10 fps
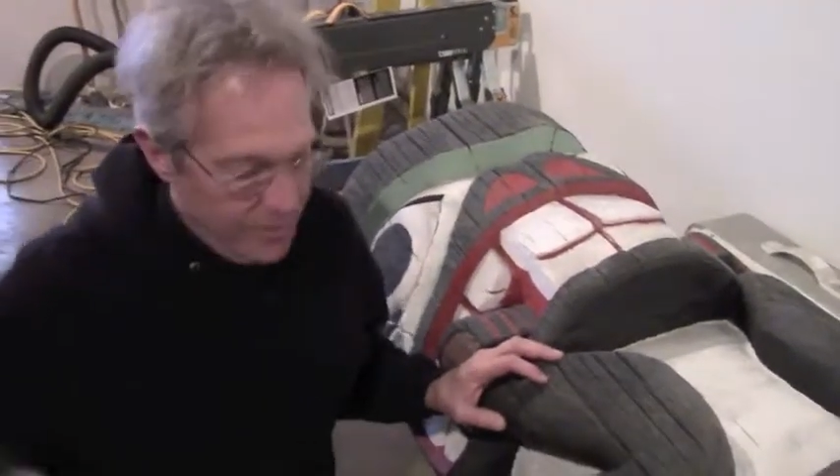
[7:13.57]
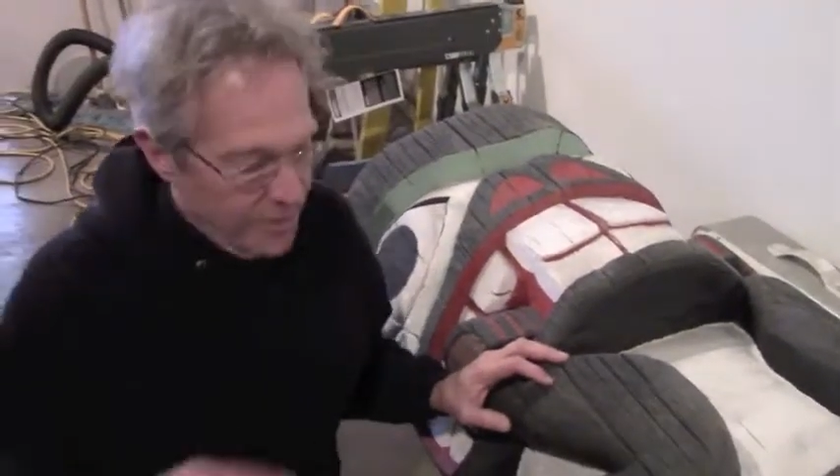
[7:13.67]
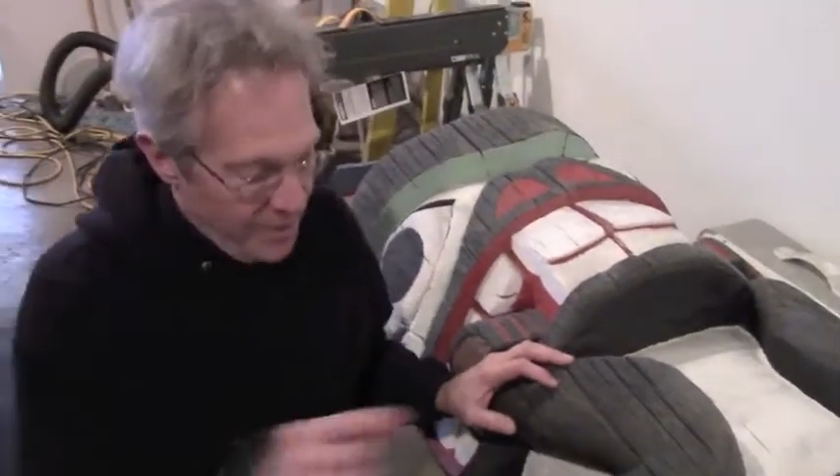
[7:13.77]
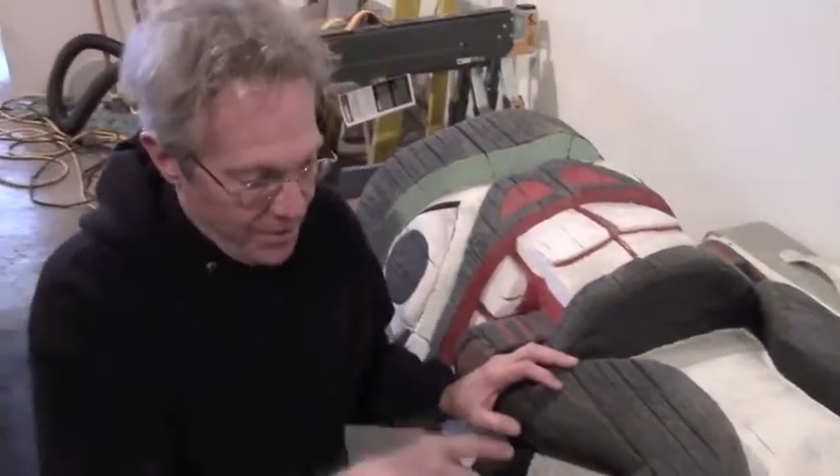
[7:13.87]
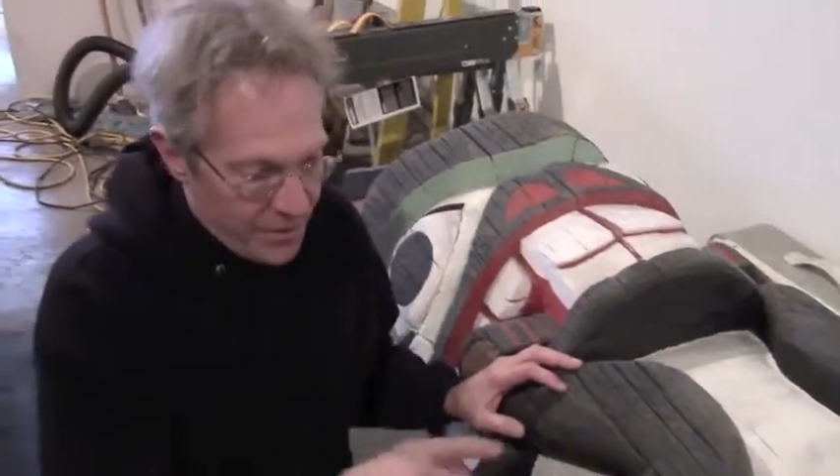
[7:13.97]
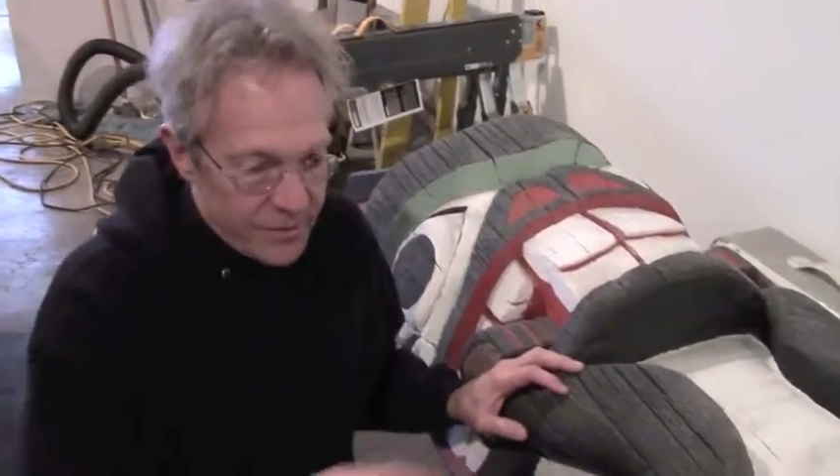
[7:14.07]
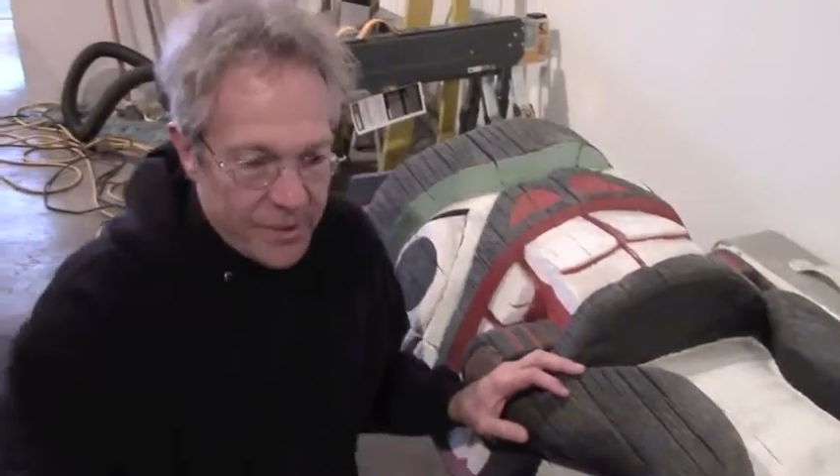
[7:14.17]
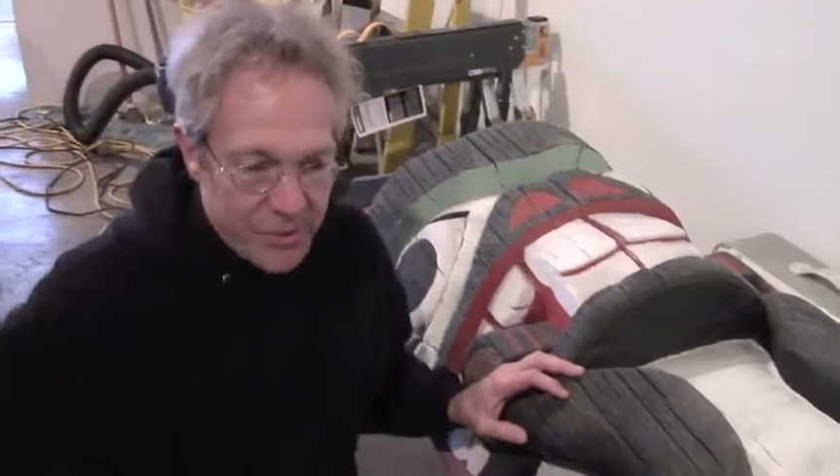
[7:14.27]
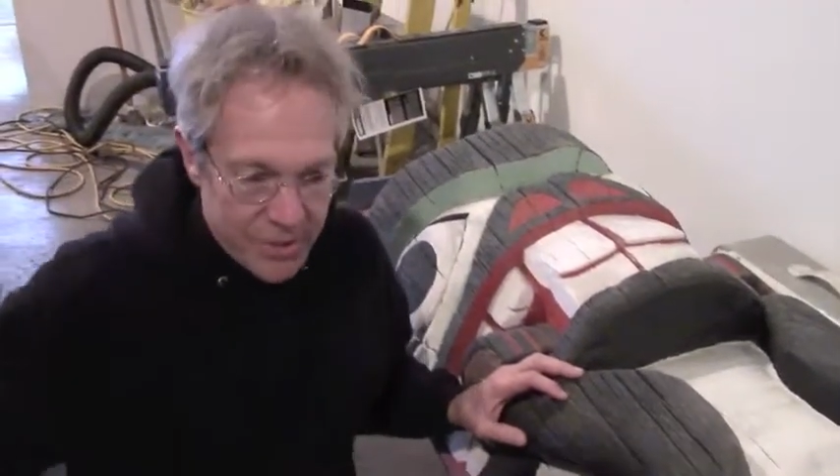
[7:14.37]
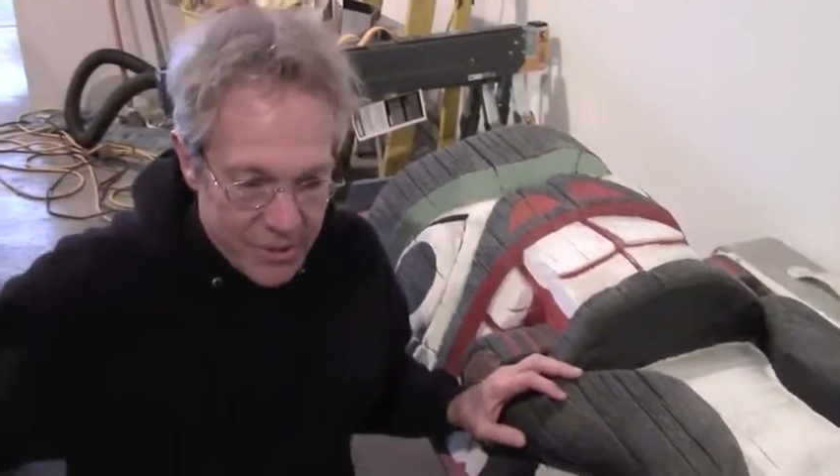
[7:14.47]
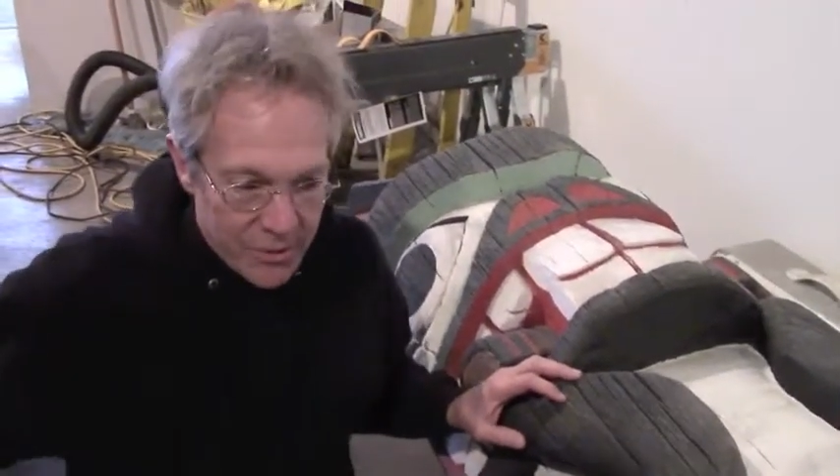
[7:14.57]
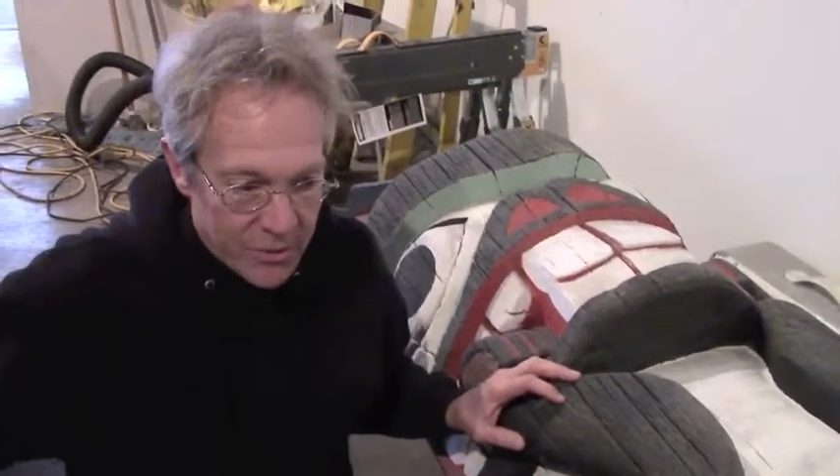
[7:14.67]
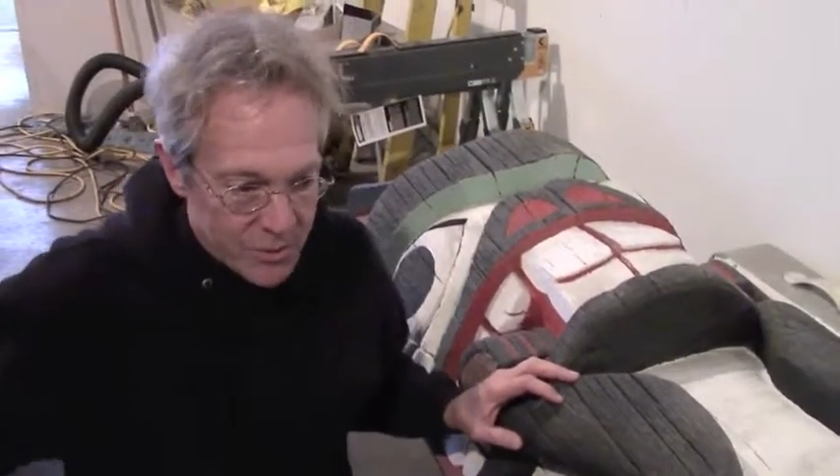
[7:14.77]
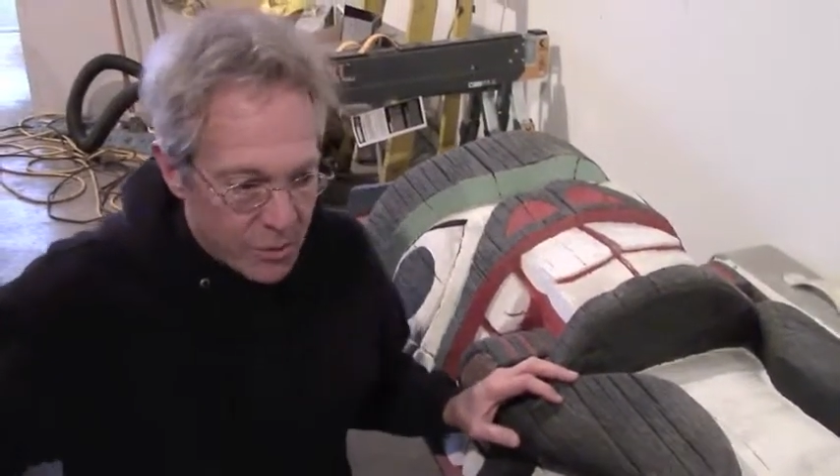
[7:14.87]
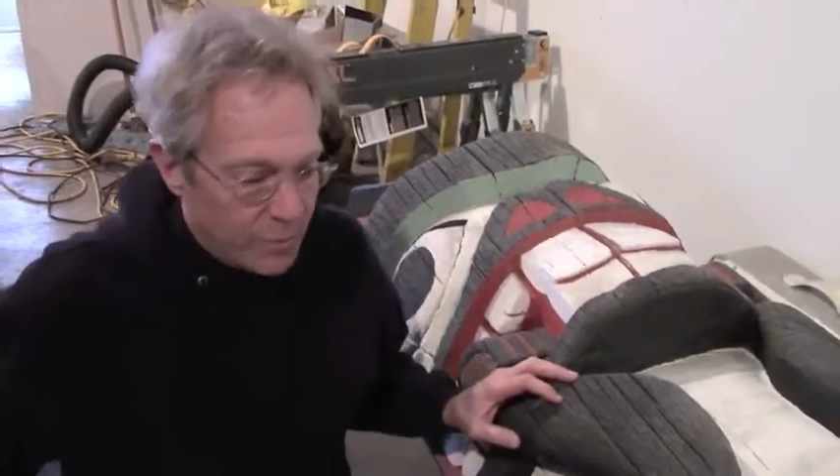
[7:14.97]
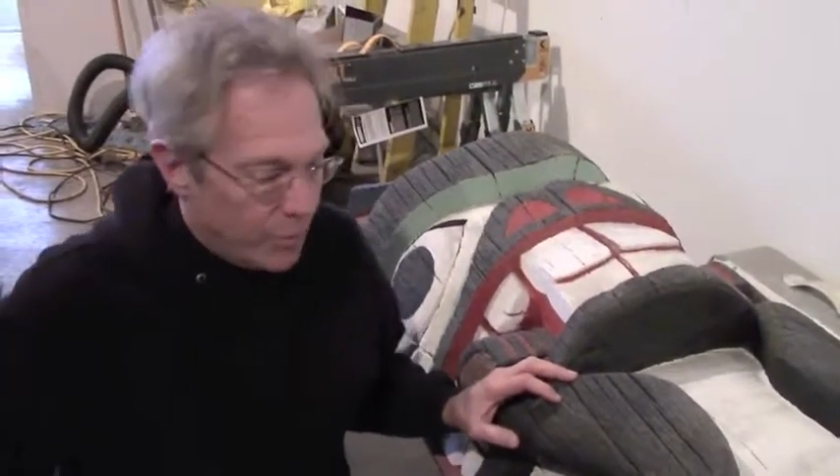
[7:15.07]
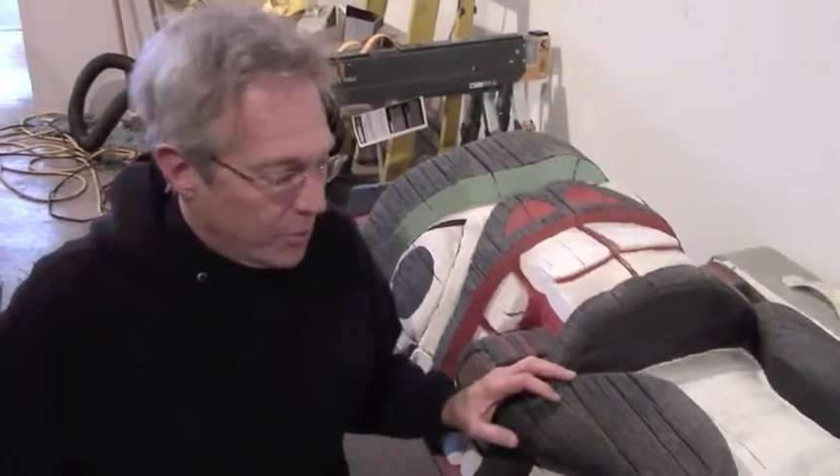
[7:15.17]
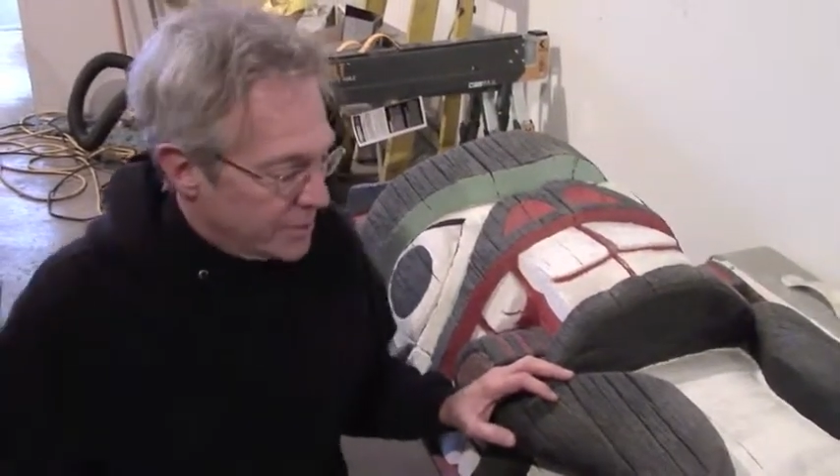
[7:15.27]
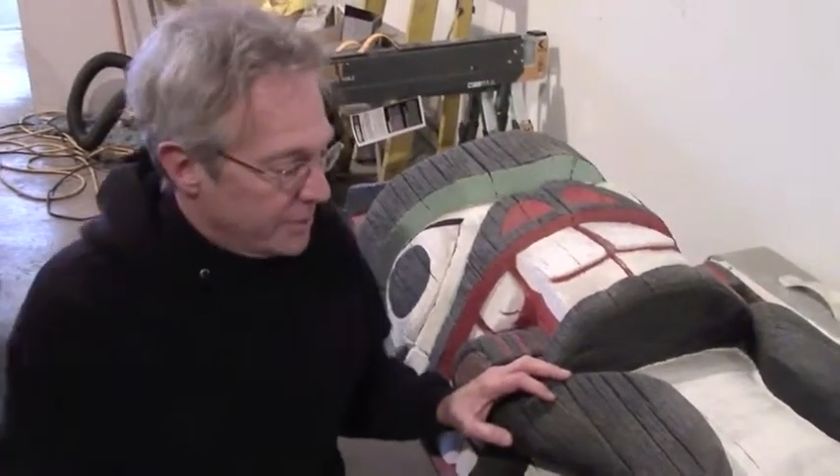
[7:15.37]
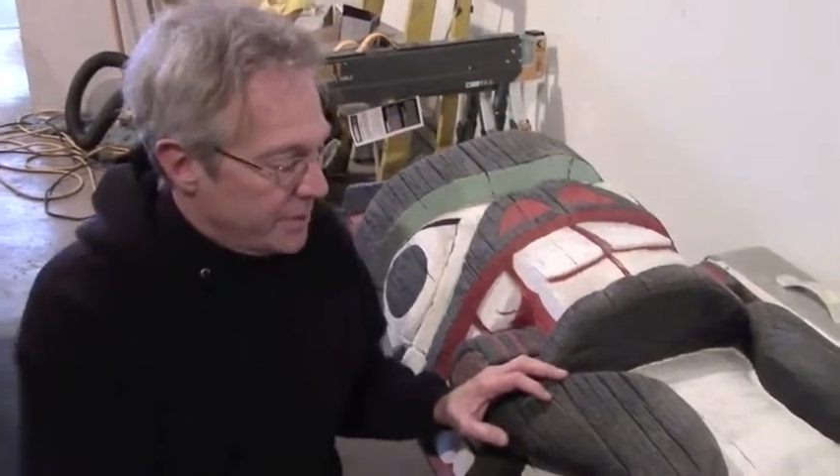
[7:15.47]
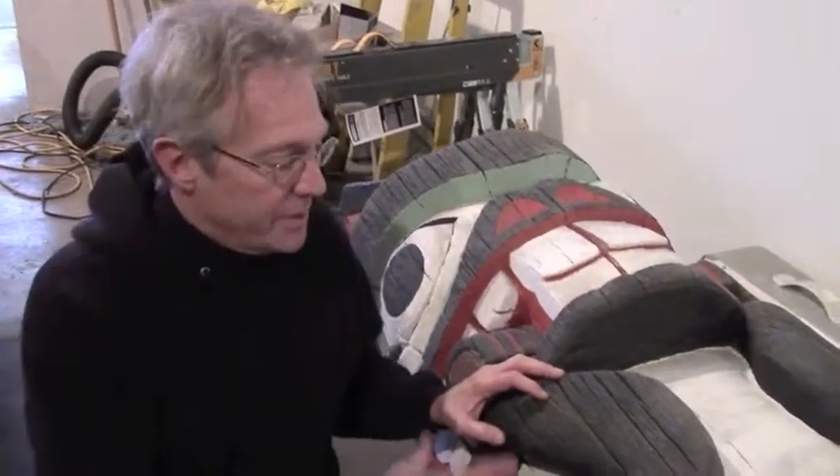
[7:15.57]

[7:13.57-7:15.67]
here that you see in other totem poles, but